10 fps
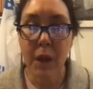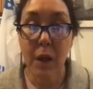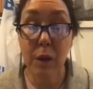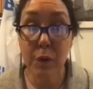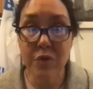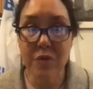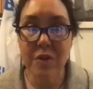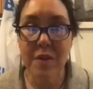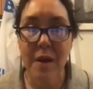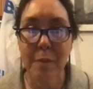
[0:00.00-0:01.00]
close
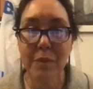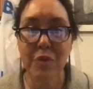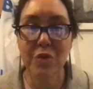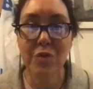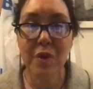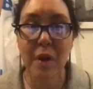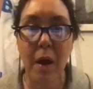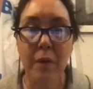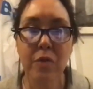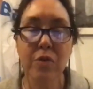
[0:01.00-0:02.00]
to them
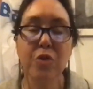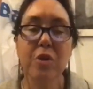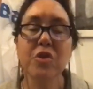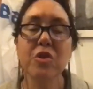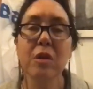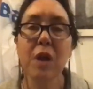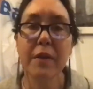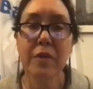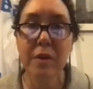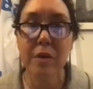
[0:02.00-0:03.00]
to traditional
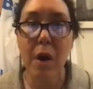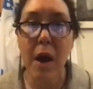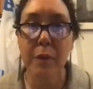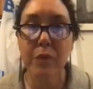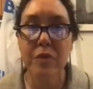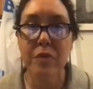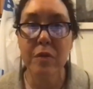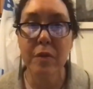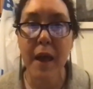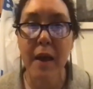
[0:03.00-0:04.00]
hunting
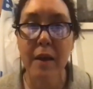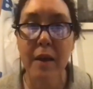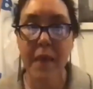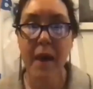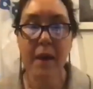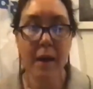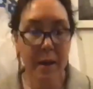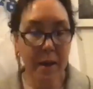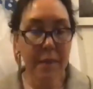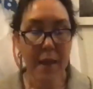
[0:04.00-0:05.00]
grounds that
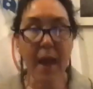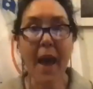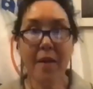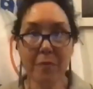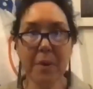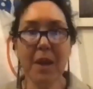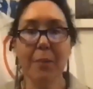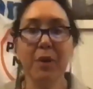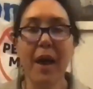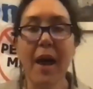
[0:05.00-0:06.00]
they have been
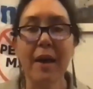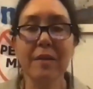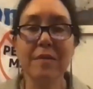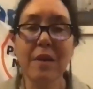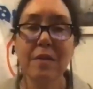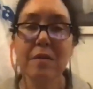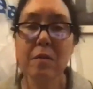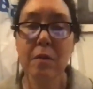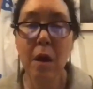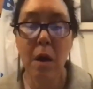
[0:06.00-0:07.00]
able to
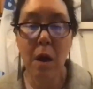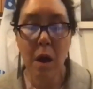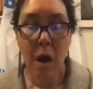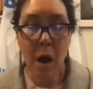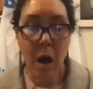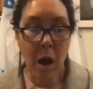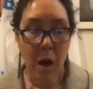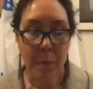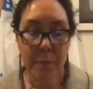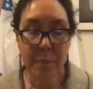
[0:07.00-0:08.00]
access,
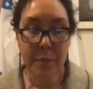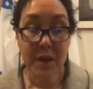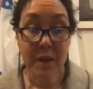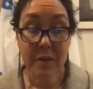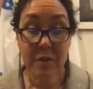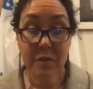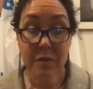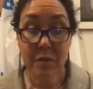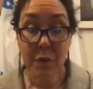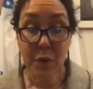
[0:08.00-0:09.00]

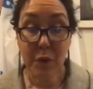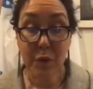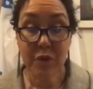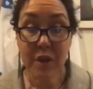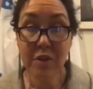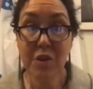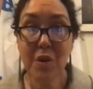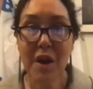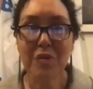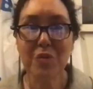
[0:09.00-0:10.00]
because those hunting
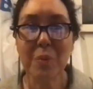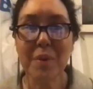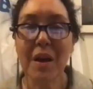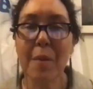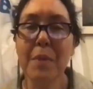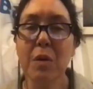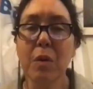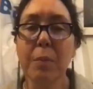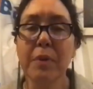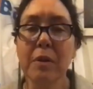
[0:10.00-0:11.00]
grounds will become
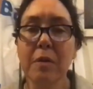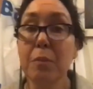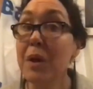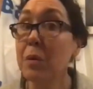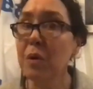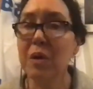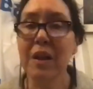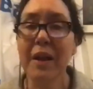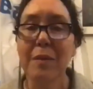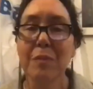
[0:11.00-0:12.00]
mineral
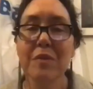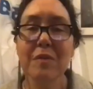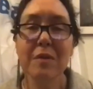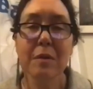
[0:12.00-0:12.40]
claims.